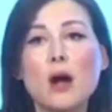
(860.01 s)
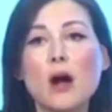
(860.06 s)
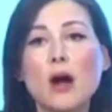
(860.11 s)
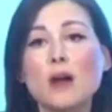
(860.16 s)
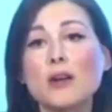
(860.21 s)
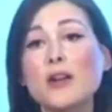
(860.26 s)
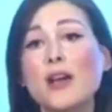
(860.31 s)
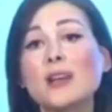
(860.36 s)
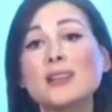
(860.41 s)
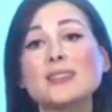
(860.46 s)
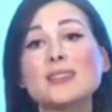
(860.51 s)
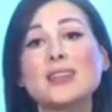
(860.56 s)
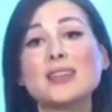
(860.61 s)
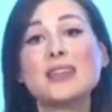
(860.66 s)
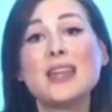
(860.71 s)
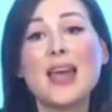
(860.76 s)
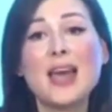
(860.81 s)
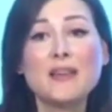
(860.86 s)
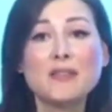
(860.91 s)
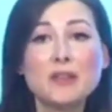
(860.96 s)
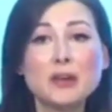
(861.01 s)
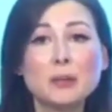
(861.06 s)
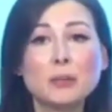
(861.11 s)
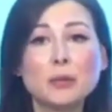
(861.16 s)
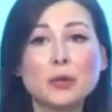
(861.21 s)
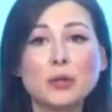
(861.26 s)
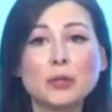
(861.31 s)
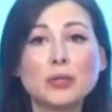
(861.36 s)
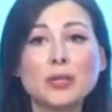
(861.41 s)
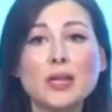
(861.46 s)
are not
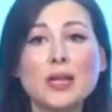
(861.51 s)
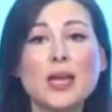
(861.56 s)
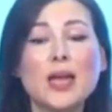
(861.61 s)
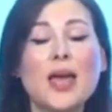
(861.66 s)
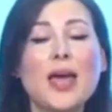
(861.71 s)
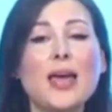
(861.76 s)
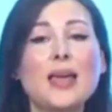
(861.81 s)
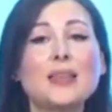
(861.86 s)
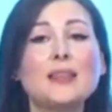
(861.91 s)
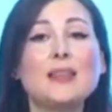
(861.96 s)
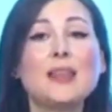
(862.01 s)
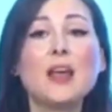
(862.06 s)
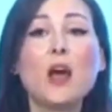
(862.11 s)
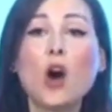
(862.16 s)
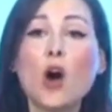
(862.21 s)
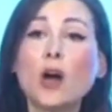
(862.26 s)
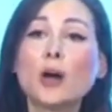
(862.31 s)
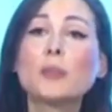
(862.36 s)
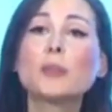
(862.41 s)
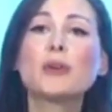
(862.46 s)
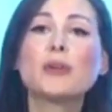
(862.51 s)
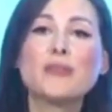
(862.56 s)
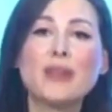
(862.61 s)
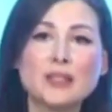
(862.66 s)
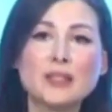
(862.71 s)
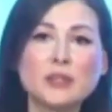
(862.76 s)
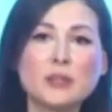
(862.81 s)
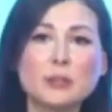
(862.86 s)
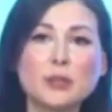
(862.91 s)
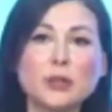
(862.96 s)
inevitable, and they are
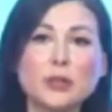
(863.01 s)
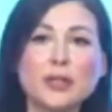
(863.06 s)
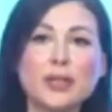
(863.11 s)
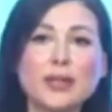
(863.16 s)
preventable.